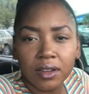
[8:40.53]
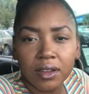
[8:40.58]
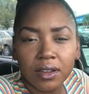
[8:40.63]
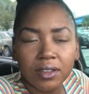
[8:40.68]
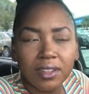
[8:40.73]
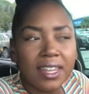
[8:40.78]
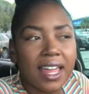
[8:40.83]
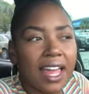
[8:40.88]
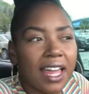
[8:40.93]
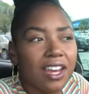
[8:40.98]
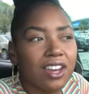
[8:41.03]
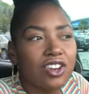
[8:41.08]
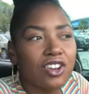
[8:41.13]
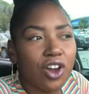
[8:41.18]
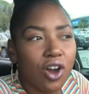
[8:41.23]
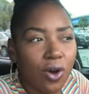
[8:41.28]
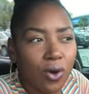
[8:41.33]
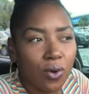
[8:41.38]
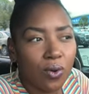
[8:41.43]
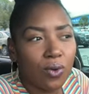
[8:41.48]
They
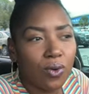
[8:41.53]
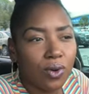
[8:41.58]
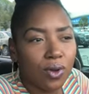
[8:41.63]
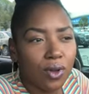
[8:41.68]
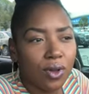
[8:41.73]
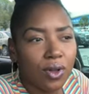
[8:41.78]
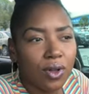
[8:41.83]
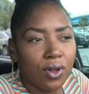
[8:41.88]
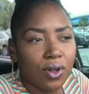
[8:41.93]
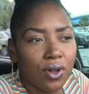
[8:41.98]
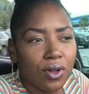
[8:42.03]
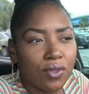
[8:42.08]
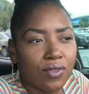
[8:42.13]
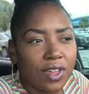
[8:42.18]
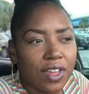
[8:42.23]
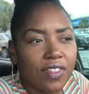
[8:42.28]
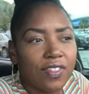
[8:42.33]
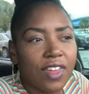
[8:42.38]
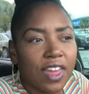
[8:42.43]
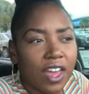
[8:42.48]
know
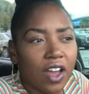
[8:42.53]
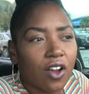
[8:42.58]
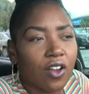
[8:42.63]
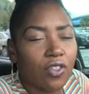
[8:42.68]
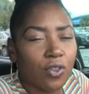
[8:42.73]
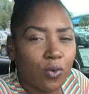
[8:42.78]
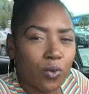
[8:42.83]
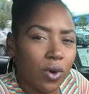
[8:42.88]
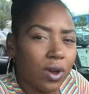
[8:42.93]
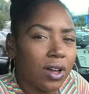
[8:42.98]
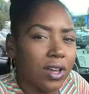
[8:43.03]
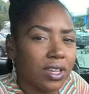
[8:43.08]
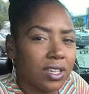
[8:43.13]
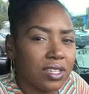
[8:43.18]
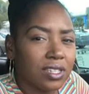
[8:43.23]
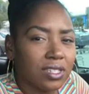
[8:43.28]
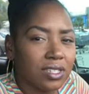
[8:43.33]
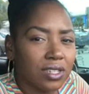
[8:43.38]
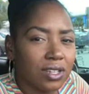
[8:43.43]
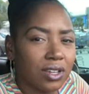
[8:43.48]
that they are the
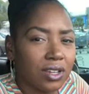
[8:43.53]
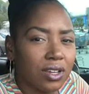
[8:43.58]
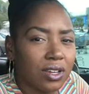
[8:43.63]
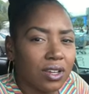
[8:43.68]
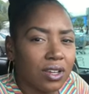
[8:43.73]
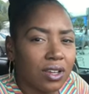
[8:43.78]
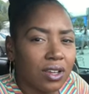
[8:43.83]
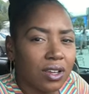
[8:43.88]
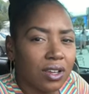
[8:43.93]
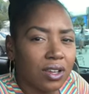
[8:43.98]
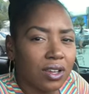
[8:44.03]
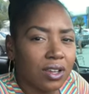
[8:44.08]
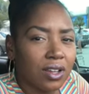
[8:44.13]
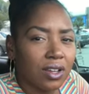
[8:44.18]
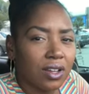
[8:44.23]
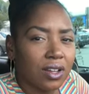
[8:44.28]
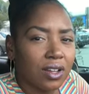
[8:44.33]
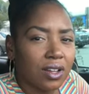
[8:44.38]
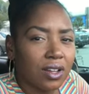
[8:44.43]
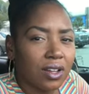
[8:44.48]
ones
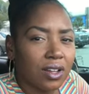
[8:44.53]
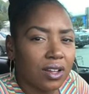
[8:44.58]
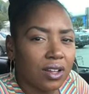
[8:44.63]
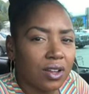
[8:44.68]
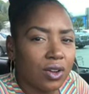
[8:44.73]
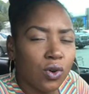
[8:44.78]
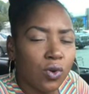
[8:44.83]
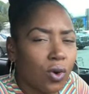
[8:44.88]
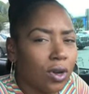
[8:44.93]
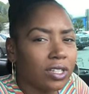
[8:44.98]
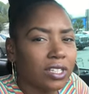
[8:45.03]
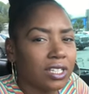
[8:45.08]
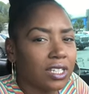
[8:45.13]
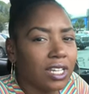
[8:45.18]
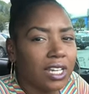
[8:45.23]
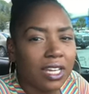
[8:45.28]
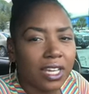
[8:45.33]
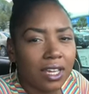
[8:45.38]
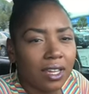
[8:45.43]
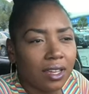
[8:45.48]
who are
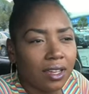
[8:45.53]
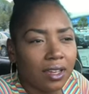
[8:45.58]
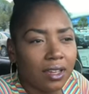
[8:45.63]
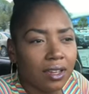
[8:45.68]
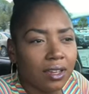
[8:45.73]
sneaky.